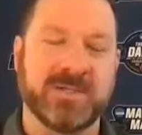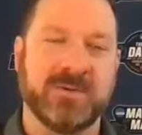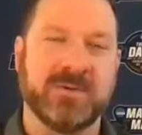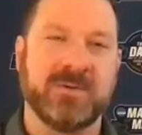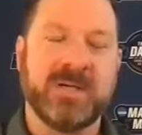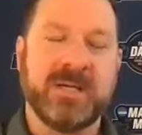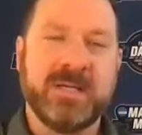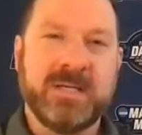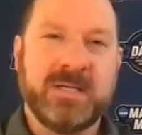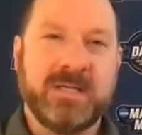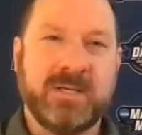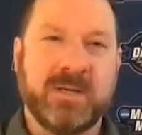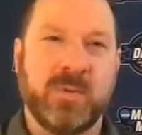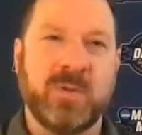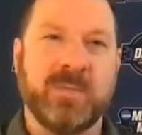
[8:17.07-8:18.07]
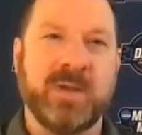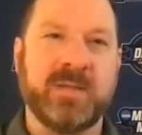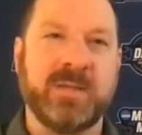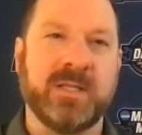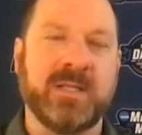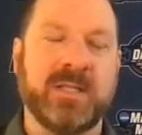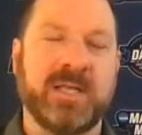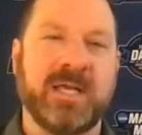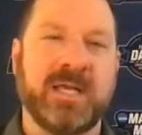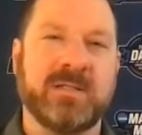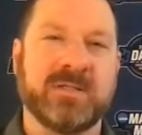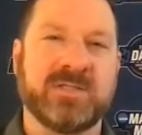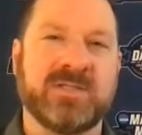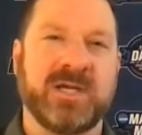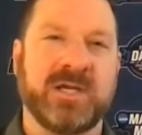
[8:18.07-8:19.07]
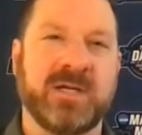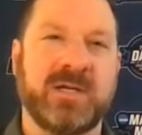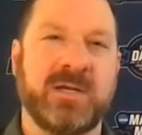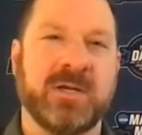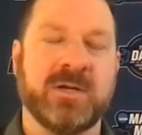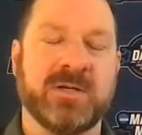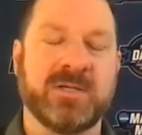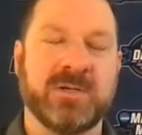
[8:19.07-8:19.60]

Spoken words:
So, you know, we made the Elite Eight in the second year.